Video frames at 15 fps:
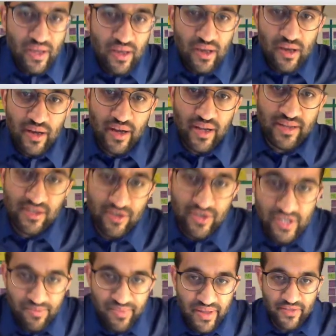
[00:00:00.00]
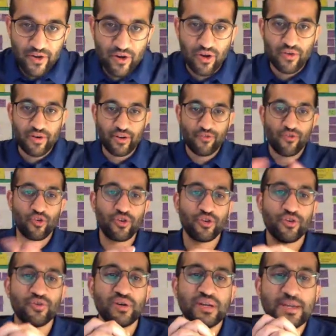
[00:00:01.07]
There's something there already for you.
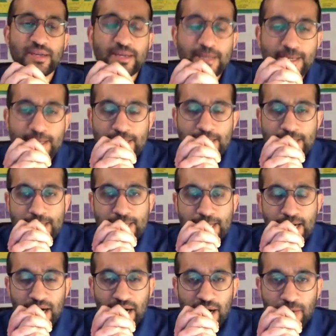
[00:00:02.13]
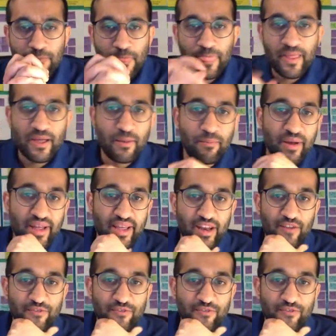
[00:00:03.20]
But again, if you're doing